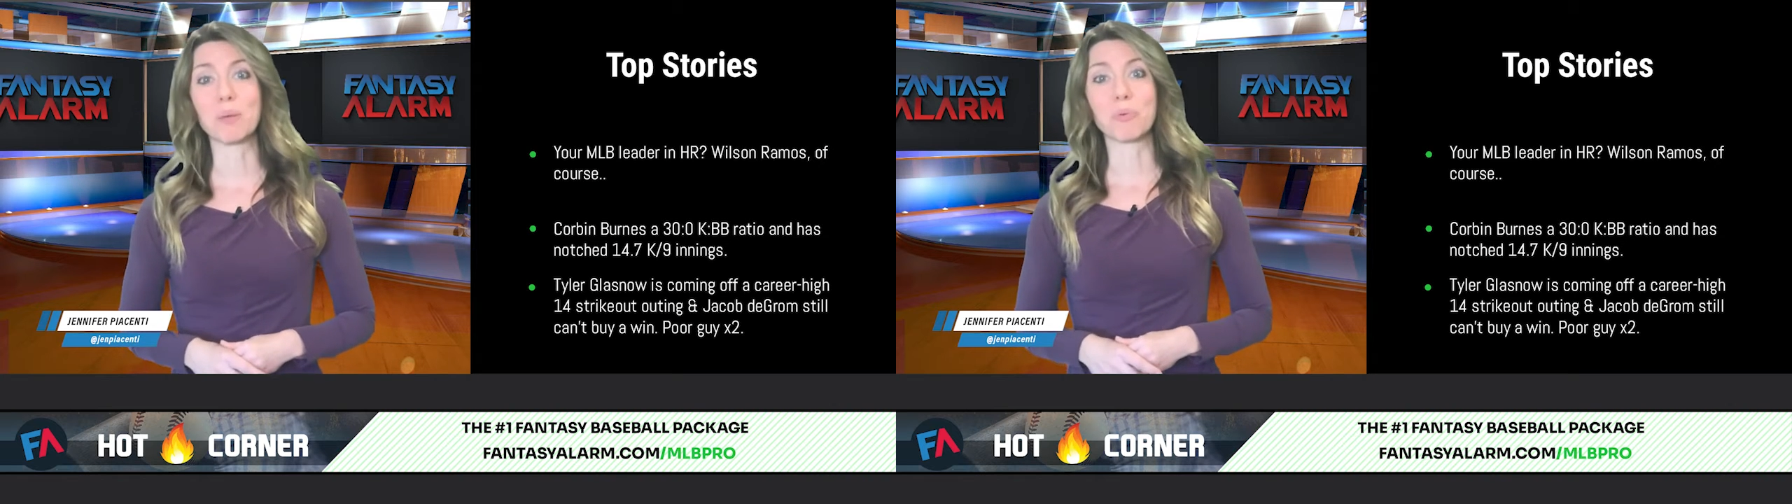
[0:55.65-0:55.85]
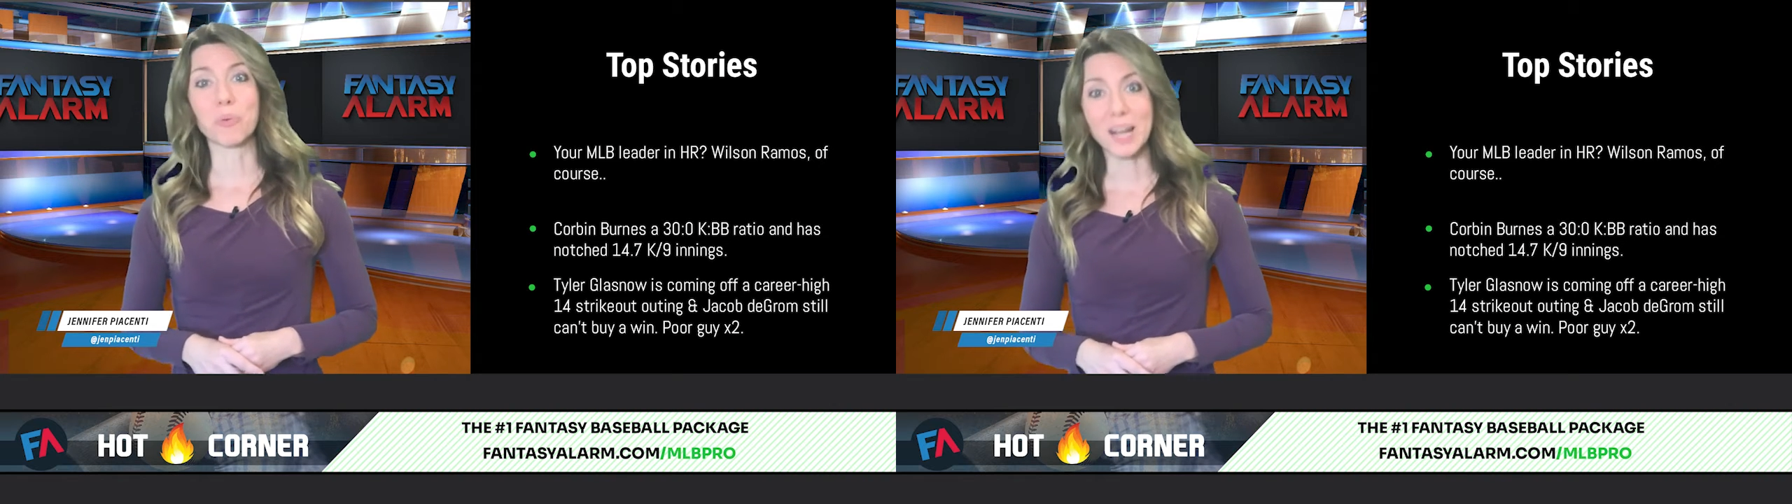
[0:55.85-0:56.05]

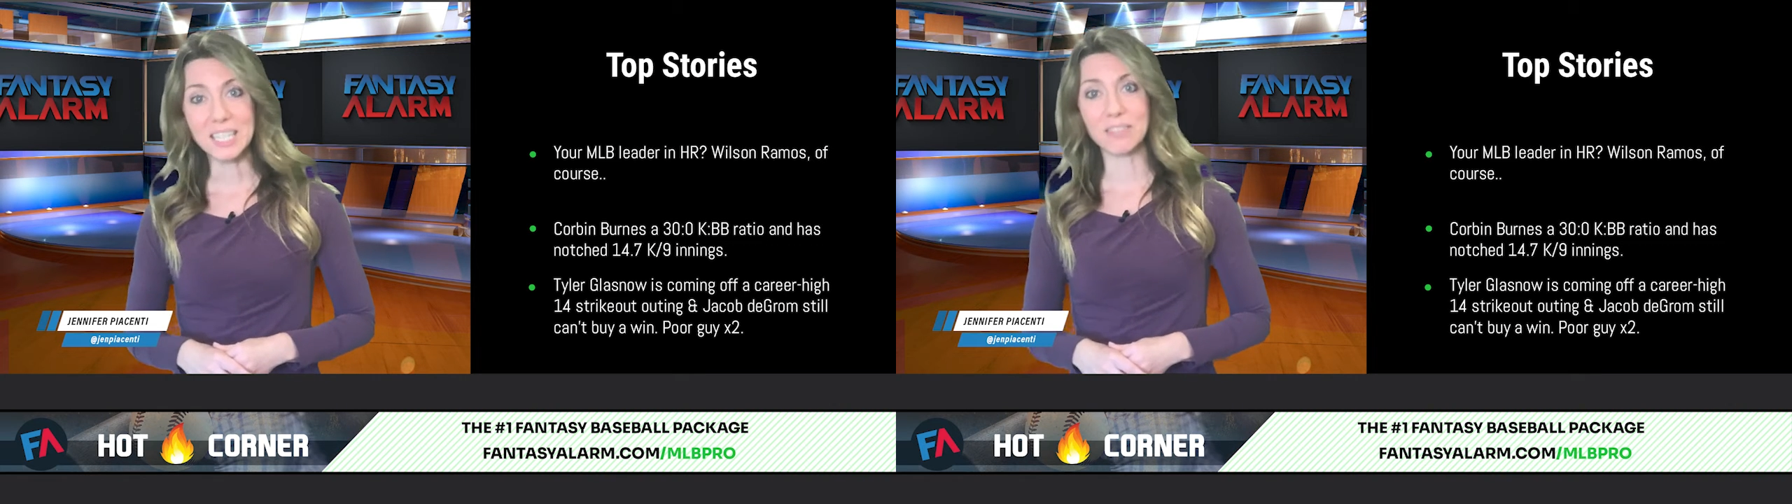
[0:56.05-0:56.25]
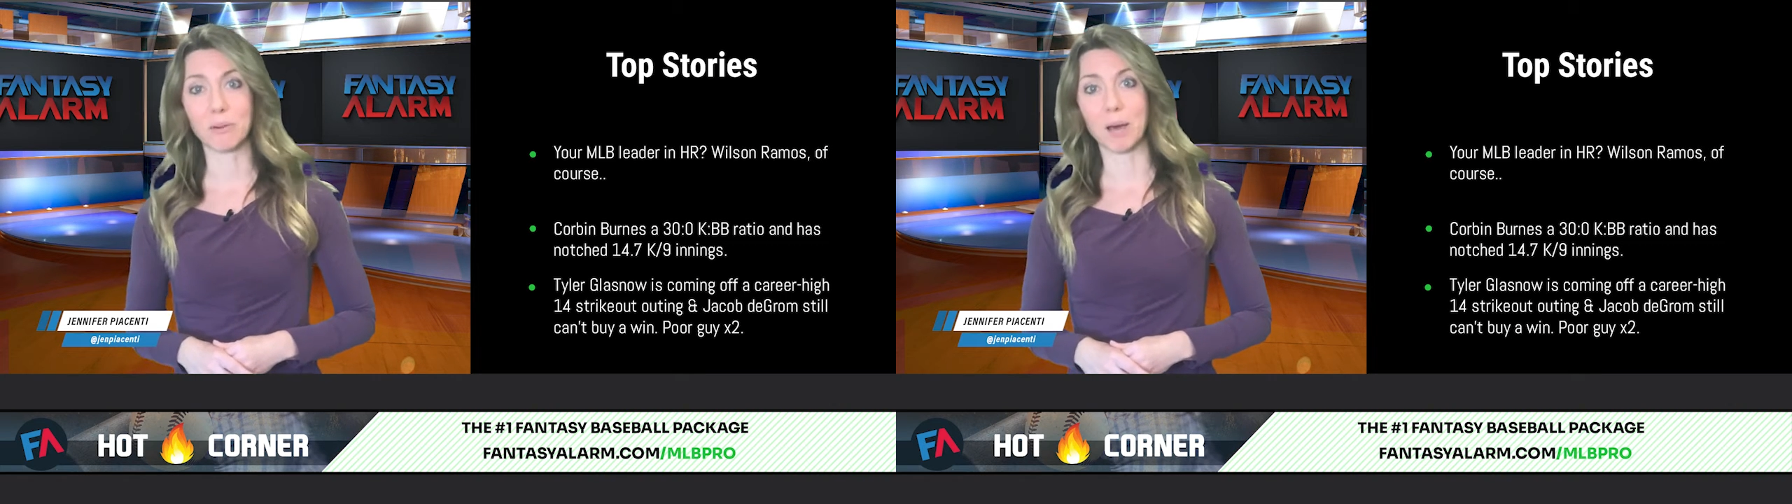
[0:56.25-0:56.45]

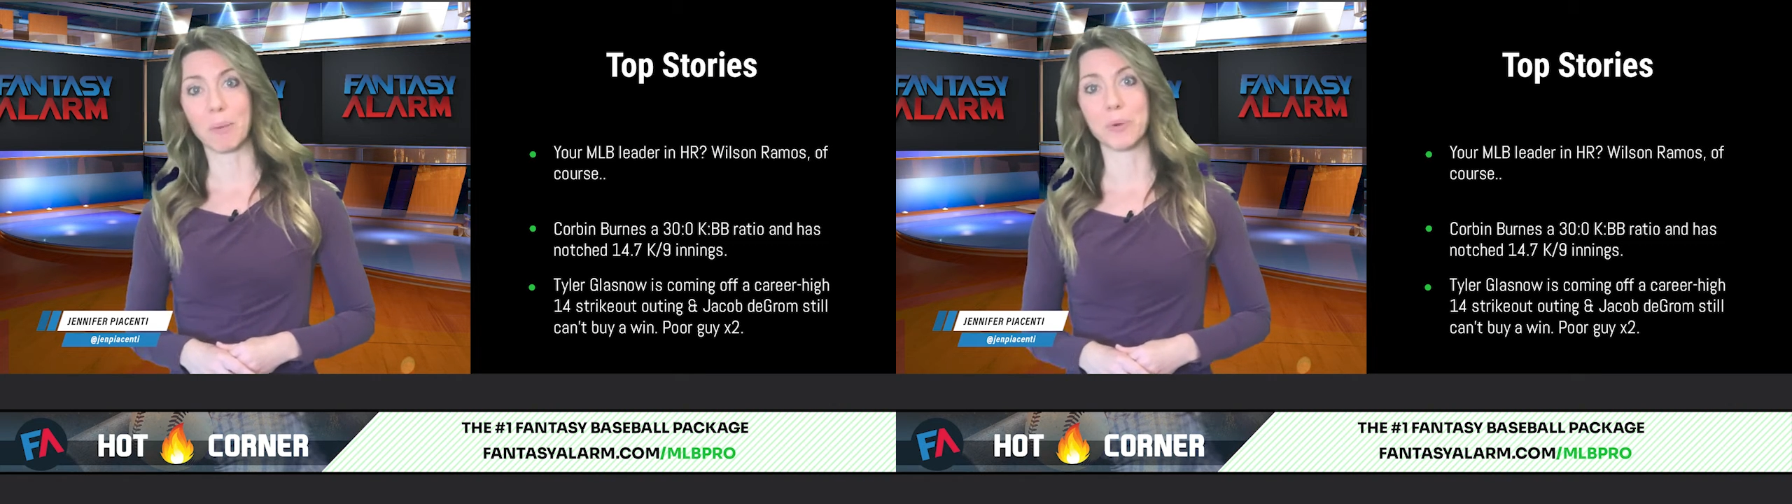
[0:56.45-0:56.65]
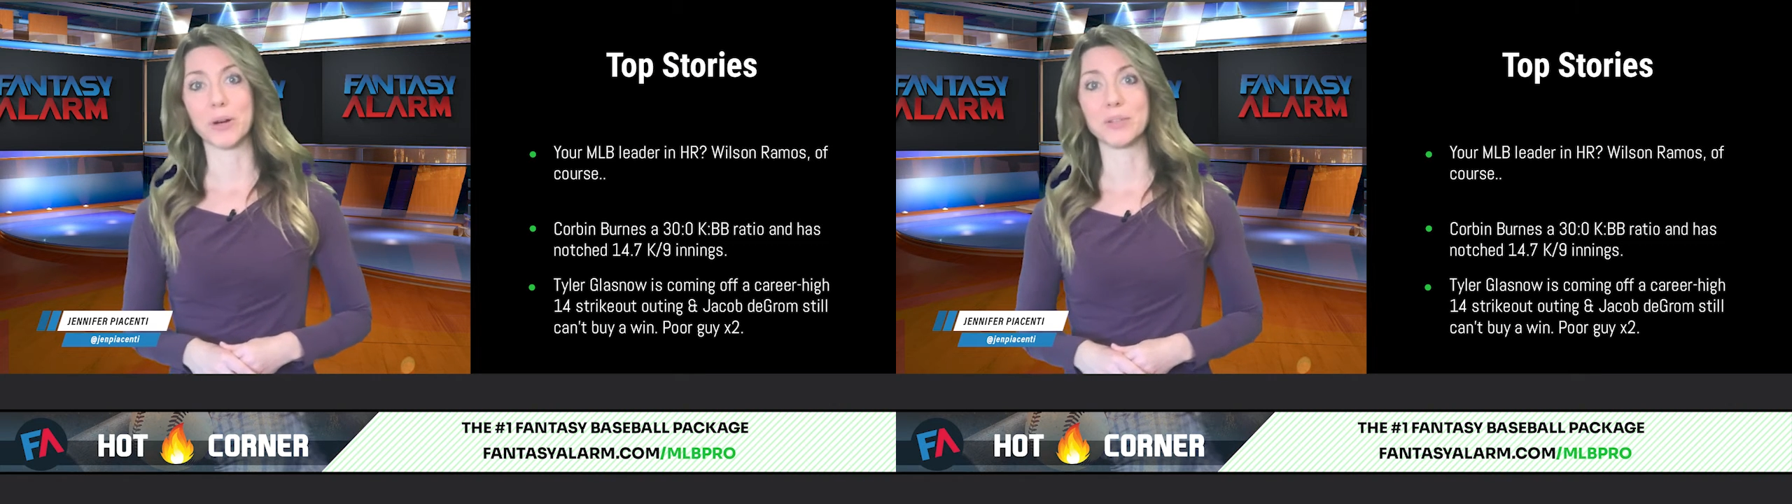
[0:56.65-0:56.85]
impressive
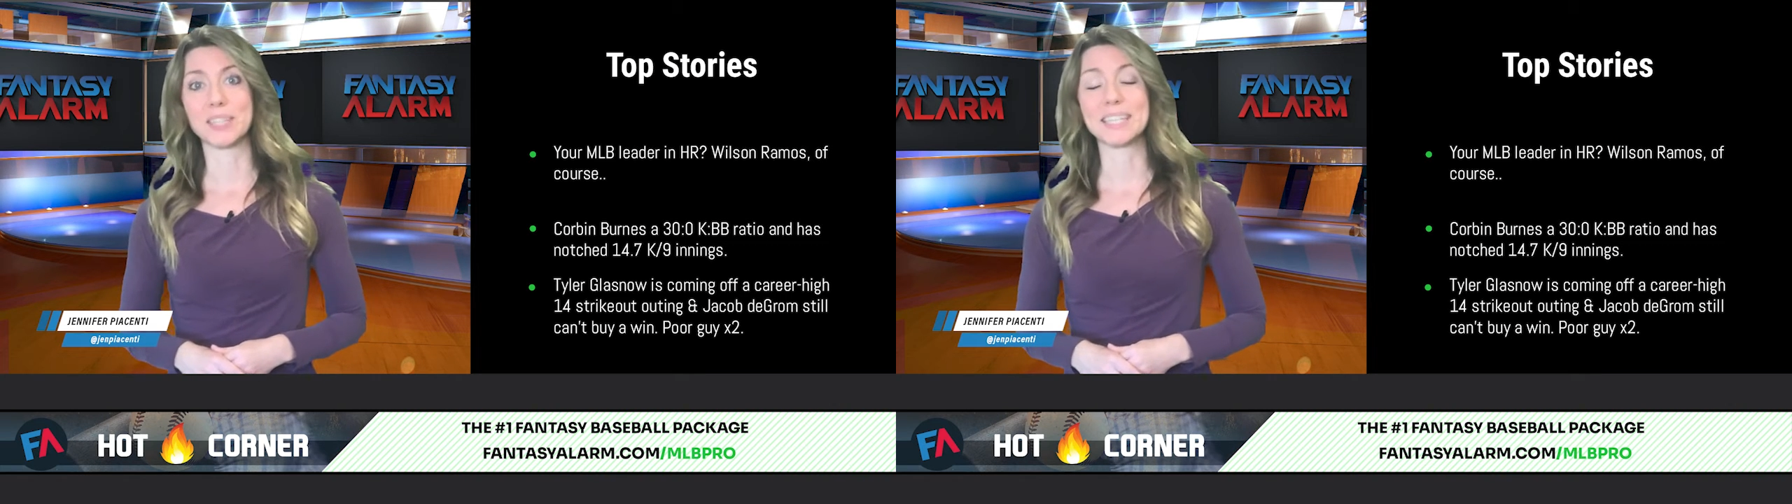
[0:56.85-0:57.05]
about Burnes Burnes